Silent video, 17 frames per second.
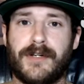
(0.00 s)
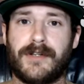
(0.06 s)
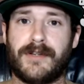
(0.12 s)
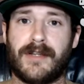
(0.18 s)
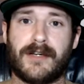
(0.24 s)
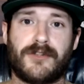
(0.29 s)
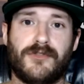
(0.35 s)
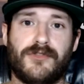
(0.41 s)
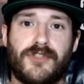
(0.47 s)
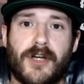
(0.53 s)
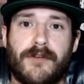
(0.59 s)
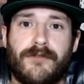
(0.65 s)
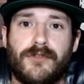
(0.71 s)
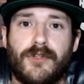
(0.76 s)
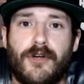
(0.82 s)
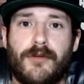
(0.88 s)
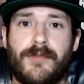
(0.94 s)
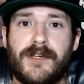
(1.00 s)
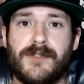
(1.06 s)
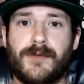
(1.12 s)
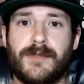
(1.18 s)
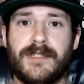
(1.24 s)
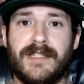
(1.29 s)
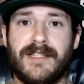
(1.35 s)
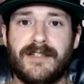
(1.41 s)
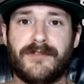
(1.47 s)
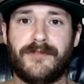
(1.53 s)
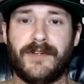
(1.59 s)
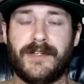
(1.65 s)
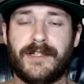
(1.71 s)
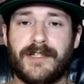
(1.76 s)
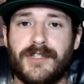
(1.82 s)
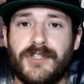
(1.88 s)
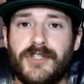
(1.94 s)
and that Gustavo Lopez would need a
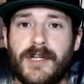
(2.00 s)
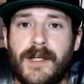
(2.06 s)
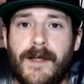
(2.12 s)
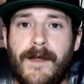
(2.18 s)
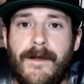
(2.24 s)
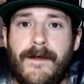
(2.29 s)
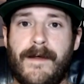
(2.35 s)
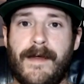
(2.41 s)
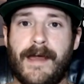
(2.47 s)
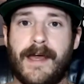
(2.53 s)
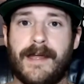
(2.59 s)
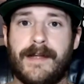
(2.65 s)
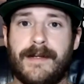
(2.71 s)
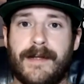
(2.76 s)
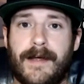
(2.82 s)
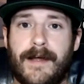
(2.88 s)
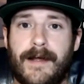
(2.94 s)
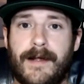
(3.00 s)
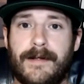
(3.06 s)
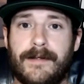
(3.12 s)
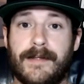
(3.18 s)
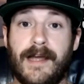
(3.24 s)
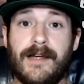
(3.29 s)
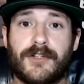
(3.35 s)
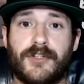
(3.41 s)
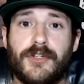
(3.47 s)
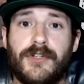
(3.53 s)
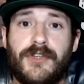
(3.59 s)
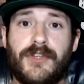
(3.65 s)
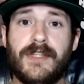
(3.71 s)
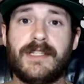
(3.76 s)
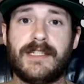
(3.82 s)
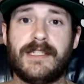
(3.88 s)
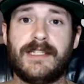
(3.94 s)
finish. And good
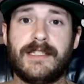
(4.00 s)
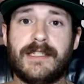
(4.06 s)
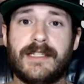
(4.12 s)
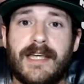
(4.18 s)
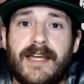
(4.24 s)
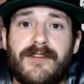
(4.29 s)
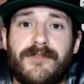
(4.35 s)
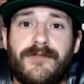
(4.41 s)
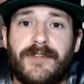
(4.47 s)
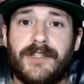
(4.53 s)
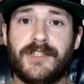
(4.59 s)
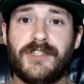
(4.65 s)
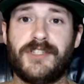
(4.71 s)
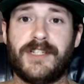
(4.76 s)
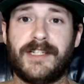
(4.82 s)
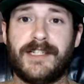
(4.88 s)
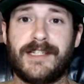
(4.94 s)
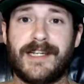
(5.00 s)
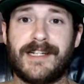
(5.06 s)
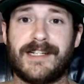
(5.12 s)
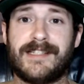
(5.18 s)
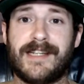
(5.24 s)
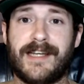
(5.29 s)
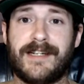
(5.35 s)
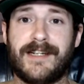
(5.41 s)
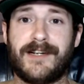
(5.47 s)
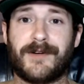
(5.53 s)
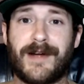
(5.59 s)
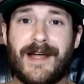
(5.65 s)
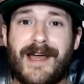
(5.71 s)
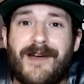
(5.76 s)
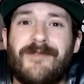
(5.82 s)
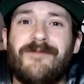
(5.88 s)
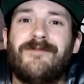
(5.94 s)
thing he didn't get a finish. He didn't get a 10-8
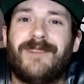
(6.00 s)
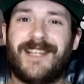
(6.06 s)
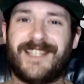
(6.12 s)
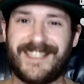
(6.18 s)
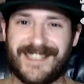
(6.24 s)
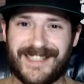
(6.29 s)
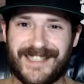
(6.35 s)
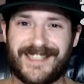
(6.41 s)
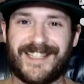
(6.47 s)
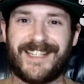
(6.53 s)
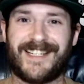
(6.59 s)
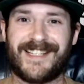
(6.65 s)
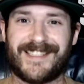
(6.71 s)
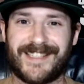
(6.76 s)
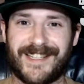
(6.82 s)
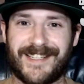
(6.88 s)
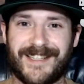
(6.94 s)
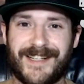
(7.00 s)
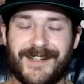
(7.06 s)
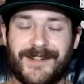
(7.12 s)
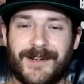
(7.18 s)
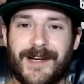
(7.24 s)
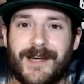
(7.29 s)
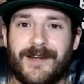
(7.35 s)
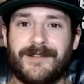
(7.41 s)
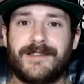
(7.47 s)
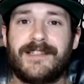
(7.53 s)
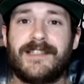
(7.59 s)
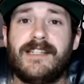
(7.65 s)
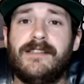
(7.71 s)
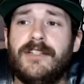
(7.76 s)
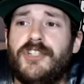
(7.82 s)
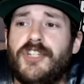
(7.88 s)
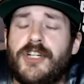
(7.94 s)
round, but he did get a 10-8 round.
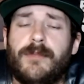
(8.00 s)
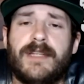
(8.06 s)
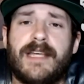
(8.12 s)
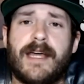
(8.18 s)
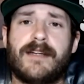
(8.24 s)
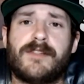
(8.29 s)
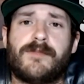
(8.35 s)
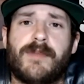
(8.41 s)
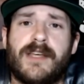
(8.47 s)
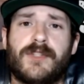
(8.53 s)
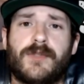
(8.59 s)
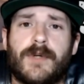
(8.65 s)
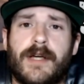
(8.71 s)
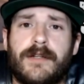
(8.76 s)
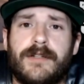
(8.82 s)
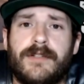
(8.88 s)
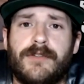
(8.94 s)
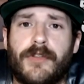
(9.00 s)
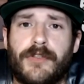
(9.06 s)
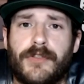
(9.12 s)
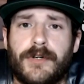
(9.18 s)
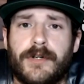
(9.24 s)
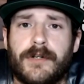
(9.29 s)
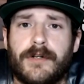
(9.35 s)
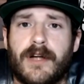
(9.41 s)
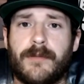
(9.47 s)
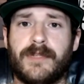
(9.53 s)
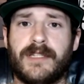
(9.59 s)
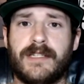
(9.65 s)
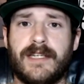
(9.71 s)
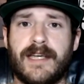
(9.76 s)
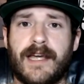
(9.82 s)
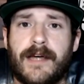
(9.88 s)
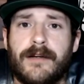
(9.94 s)
He legitimately had his best round in the third. I mean,
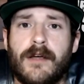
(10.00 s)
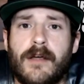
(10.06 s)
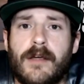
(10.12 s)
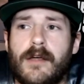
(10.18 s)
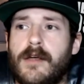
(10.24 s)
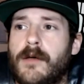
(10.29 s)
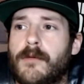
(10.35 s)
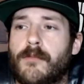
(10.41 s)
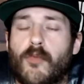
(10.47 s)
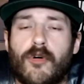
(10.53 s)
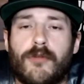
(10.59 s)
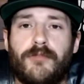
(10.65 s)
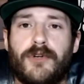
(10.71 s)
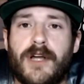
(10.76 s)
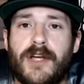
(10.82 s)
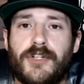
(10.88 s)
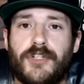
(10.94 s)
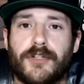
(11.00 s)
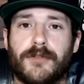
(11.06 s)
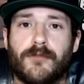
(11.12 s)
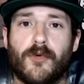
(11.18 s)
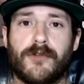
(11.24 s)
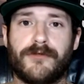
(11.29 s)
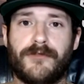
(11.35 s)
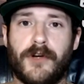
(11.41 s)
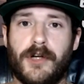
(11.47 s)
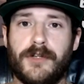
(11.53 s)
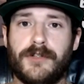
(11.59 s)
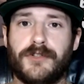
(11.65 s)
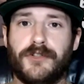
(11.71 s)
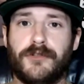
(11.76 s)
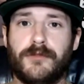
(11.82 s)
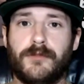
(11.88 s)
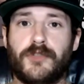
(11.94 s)
he had more pressure, more
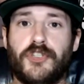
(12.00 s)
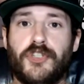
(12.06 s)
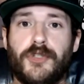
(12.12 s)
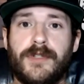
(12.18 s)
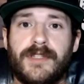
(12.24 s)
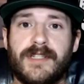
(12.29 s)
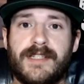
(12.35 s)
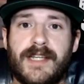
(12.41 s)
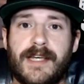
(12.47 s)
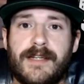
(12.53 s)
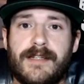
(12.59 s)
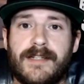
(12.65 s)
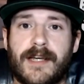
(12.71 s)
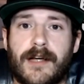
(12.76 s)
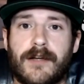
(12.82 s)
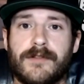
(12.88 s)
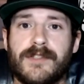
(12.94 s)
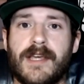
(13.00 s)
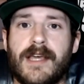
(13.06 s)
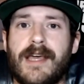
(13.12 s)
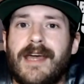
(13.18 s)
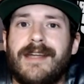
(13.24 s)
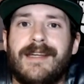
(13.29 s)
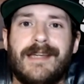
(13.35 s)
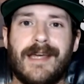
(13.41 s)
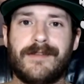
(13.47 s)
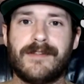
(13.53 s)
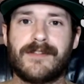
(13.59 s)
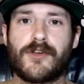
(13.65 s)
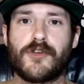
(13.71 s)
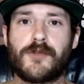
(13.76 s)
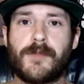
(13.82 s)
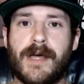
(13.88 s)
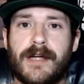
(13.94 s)
volume, was shooting the takedowns. And again, this
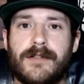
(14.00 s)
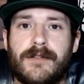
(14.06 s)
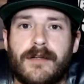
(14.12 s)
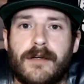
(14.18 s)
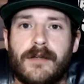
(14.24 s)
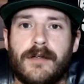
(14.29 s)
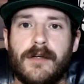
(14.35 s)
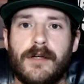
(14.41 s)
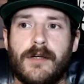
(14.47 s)
goes back to